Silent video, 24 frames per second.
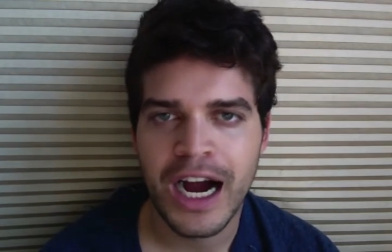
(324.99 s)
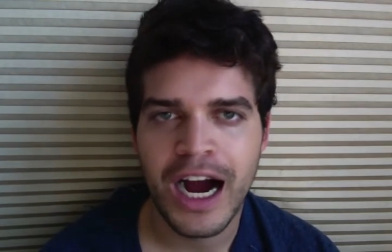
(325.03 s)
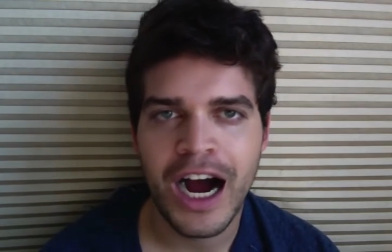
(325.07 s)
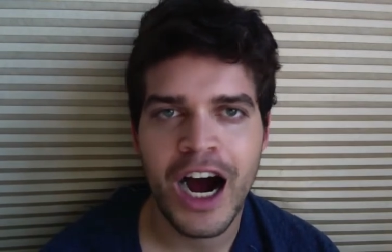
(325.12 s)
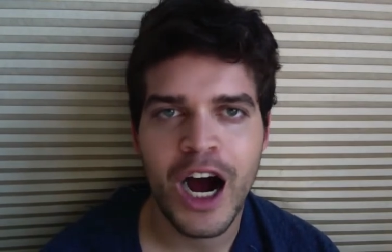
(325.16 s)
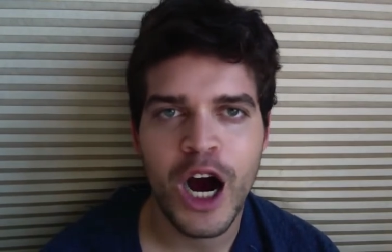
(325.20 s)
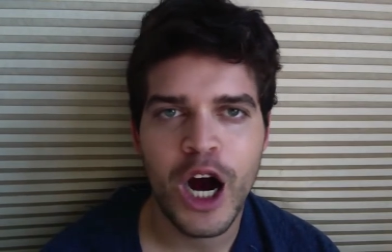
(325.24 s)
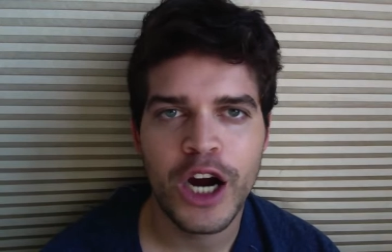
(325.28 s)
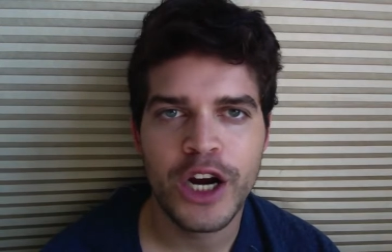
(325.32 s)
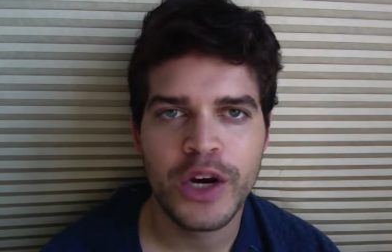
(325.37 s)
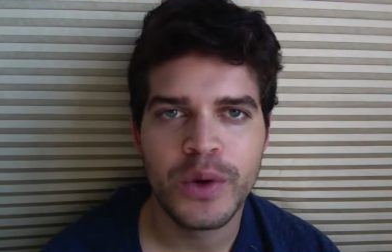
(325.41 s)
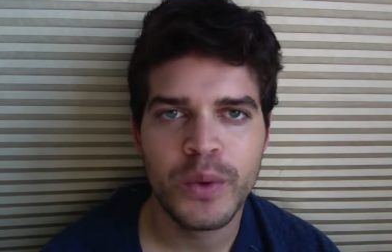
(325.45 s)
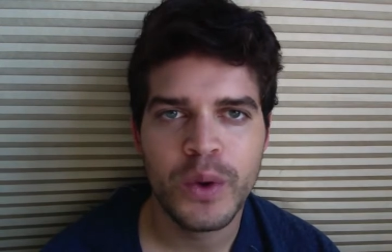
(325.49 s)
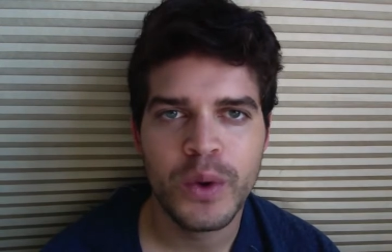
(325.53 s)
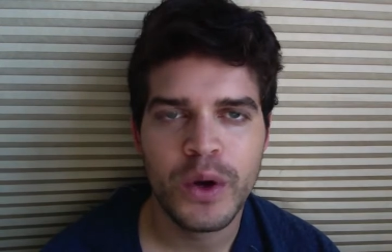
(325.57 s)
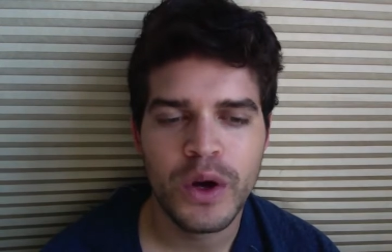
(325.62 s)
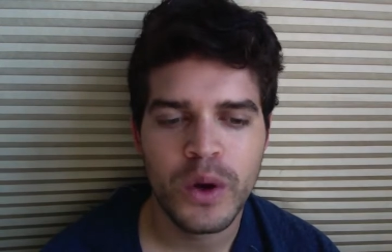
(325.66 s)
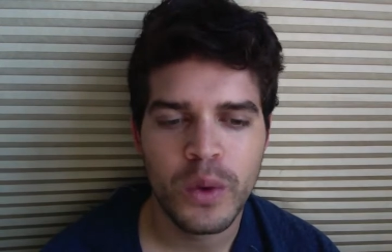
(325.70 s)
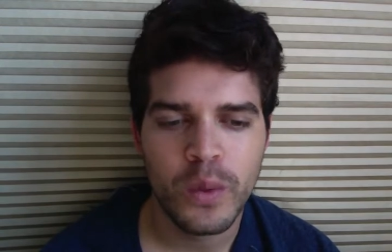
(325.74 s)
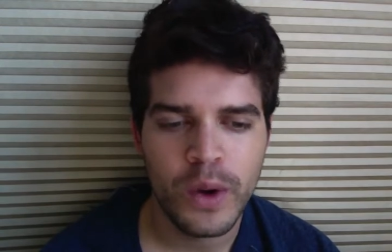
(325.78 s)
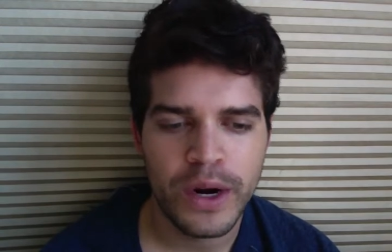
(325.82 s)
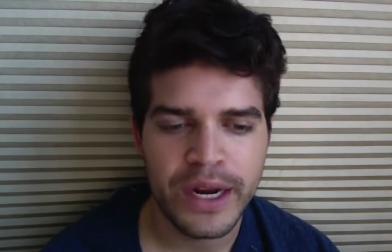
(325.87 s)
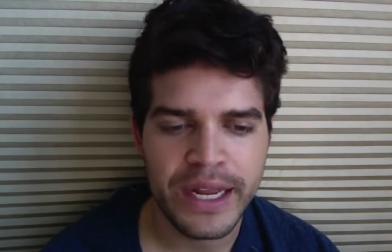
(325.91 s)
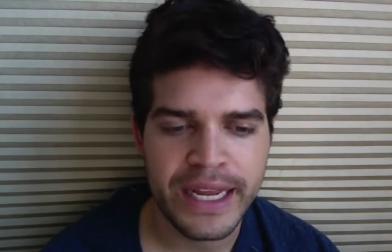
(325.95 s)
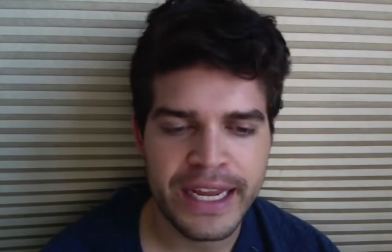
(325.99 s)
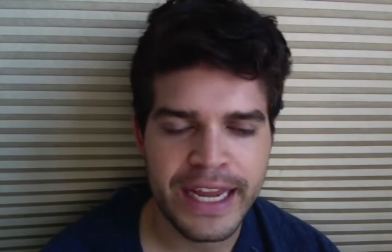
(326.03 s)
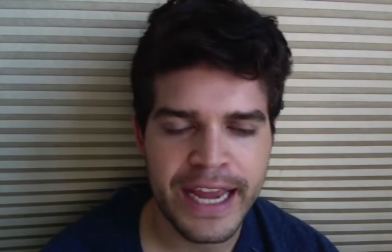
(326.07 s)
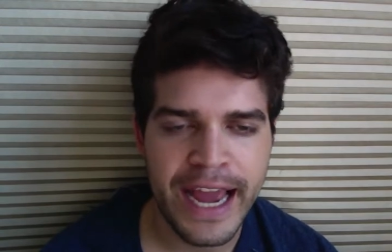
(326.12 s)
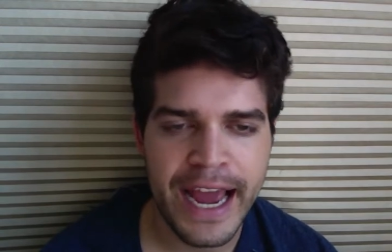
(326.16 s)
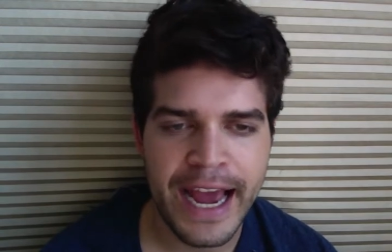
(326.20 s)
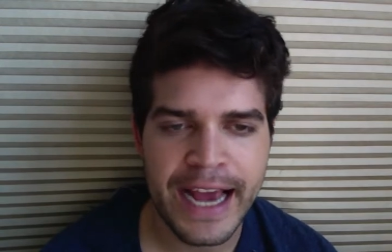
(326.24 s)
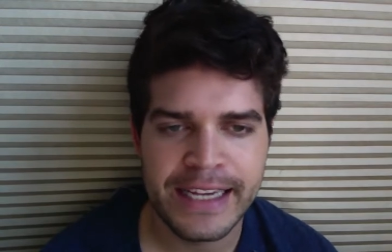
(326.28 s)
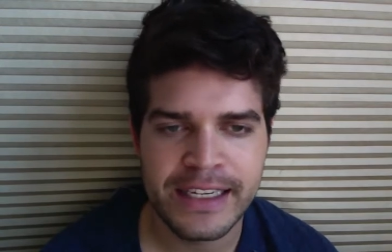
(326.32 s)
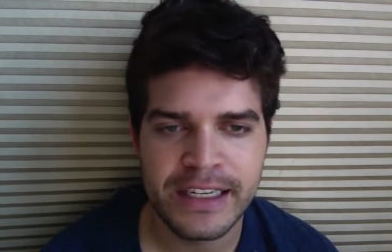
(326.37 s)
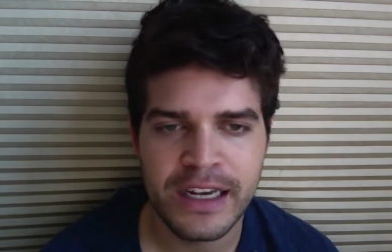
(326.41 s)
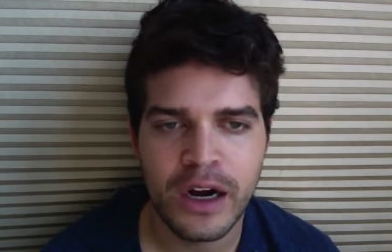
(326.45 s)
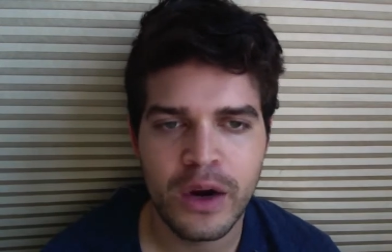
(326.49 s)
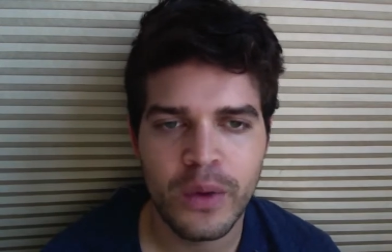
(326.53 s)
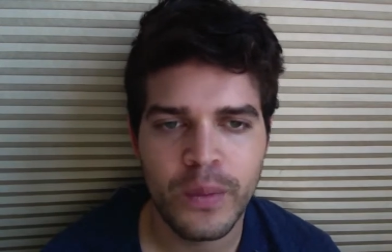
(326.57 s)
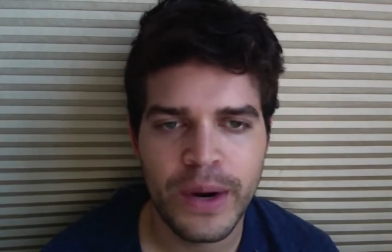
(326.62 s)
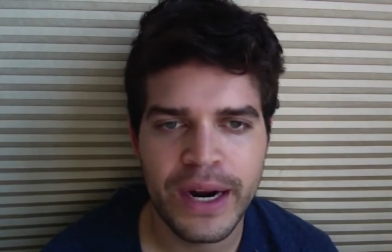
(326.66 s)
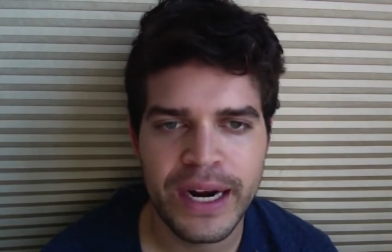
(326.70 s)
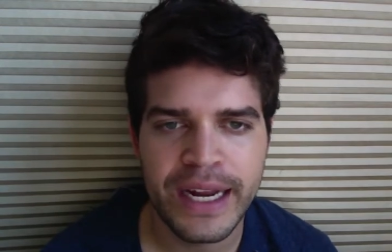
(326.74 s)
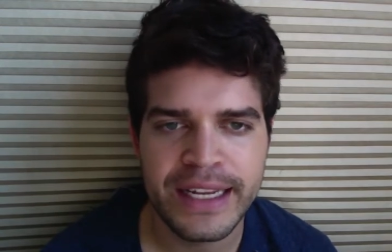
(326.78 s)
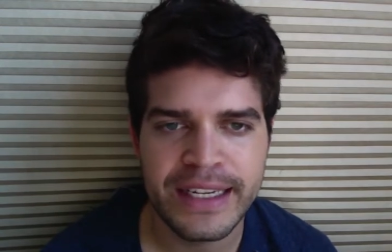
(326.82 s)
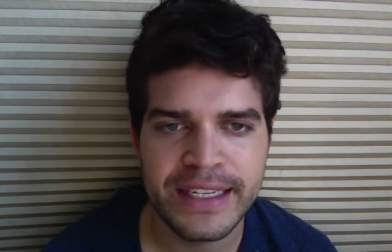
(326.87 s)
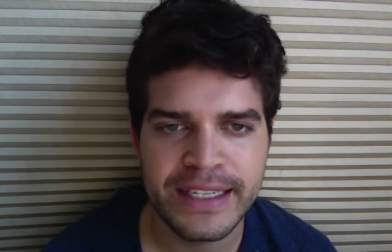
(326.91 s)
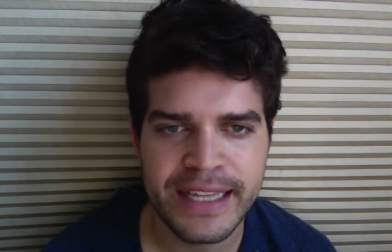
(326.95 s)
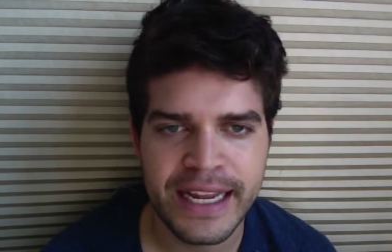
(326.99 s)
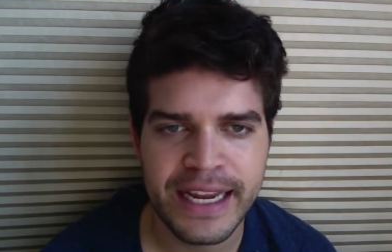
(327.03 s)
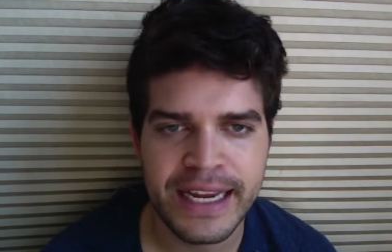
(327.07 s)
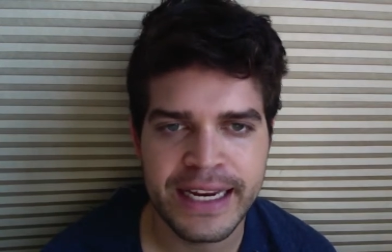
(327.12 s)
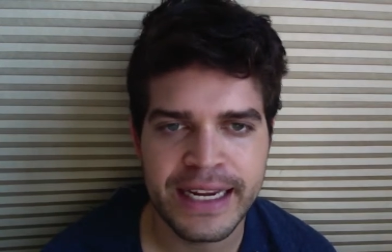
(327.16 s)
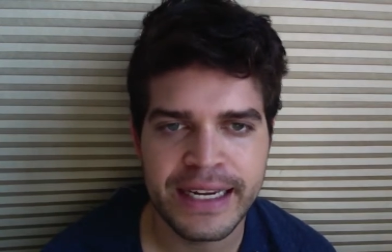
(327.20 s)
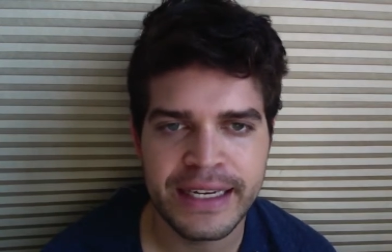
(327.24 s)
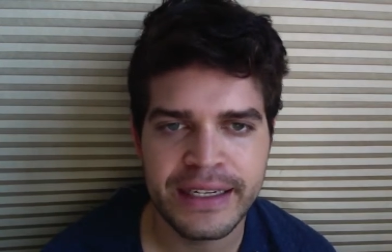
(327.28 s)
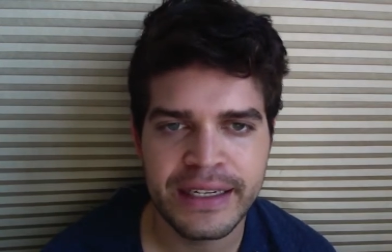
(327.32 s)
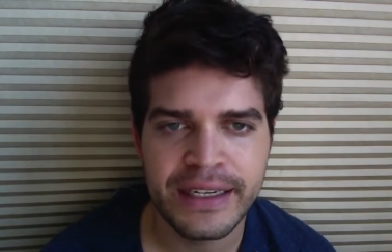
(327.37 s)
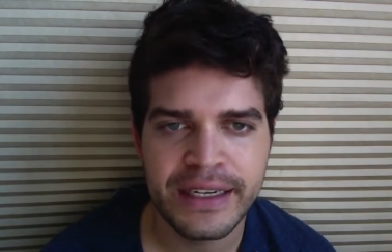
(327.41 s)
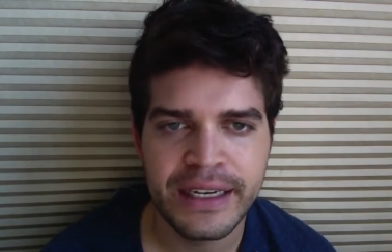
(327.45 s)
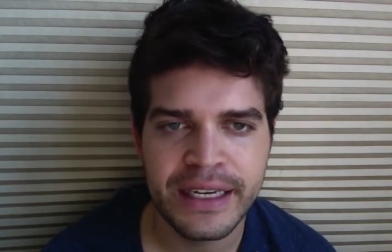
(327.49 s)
on what he has already stated